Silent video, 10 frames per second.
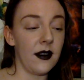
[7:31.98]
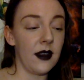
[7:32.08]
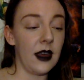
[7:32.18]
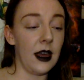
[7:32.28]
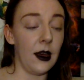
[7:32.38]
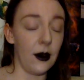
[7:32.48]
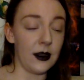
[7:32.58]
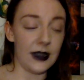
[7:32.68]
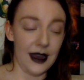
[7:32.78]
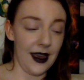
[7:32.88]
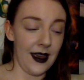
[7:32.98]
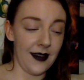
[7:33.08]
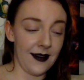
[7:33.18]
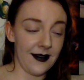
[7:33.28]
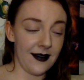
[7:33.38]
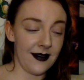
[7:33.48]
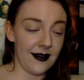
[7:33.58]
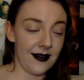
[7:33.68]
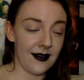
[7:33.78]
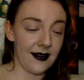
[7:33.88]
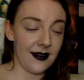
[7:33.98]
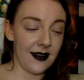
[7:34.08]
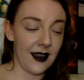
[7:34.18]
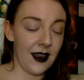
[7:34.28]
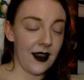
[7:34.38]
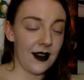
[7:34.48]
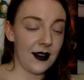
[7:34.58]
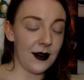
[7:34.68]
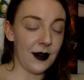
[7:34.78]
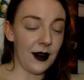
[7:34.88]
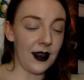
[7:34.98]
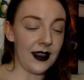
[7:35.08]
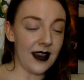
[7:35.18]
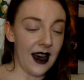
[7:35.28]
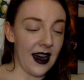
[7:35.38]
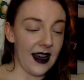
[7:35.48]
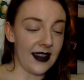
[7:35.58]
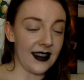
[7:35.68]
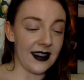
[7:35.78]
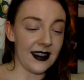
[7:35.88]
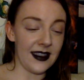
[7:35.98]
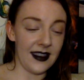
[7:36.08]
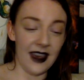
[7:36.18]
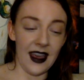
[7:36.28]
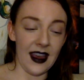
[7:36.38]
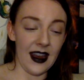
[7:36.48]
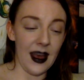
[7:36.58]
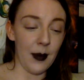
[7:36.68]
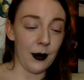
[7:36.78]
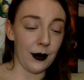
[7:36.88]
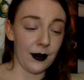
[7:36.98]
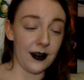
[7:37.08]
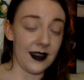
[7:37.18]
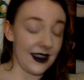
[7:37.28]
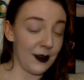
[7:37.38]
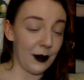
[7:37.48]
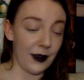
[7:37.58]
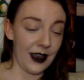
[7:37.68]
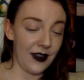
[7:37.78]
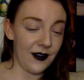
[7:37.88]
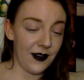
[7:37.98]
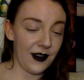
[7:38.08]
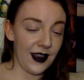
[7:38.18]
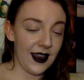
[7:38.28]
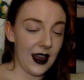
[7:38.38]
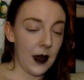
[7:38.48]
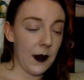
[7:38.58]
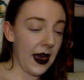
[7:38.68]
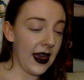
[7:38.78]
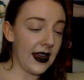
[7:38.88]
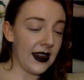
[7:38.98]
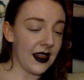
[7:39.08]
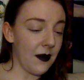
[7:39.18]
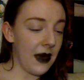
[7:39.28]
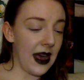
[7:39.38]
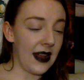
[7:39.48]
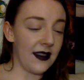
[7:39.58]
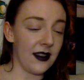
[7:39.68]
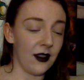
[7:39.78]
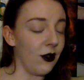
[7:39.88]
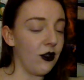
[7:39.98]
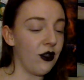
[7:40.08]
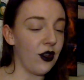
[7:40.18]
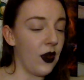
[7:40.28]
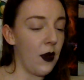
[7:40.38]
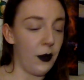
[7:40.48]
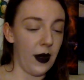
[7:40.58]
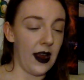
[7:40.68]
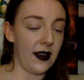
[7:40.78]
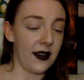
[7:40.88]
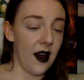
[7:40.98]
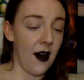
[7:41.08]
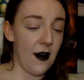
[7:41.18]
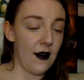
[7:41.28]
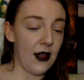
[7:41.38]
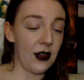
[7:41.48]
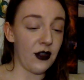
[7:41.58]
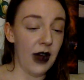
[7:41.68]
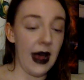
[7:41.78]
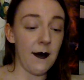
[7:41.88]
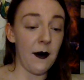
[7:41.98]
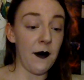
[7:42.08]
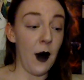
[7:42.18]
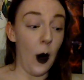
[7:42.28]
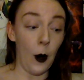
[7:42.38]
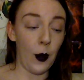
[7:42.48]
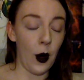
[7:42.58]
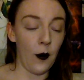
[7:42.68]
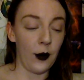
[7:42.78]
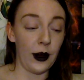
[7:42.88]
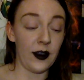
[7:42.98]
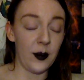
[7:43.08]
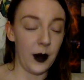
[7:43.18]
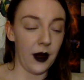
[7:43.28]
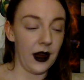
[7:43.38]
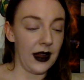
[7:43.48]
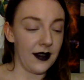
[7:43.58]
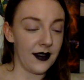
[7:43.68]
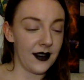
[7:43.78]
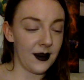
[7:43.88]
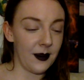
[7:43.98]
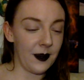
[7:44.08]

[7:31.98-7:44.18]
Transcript: Quixote to roll his eyes in disdain and disbelief, pained at the man's delusional embrace of the triumph of hope over experience.